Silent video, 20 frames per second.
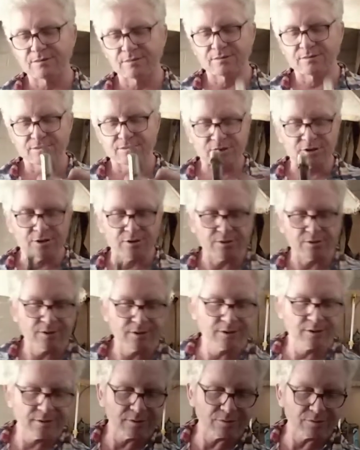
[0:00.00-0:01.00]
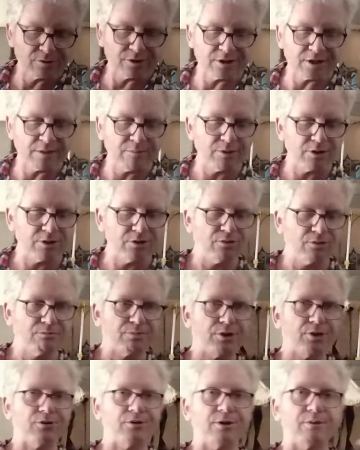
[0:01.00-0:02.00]
So I'm going to get my
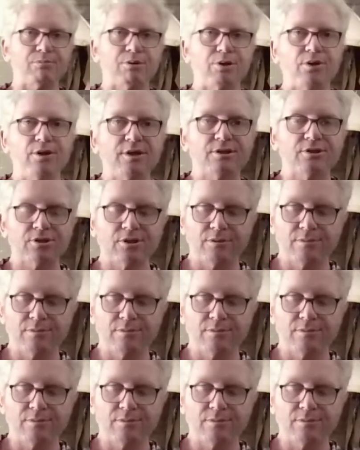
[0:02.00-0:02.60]
non-period pliers,